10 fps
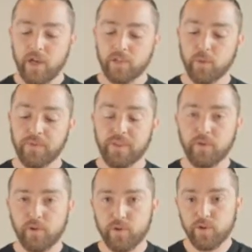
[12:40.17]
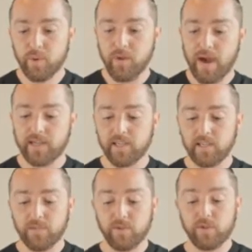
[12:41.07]
So one thing you can do to
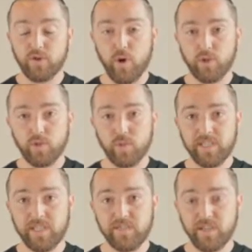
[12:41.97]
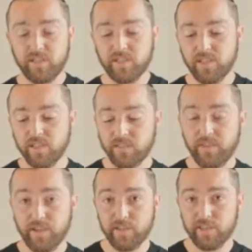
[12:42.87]
practice is squeeze these
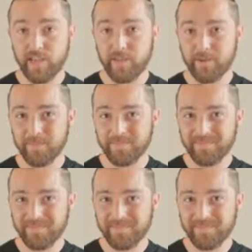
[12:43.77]
fingers together,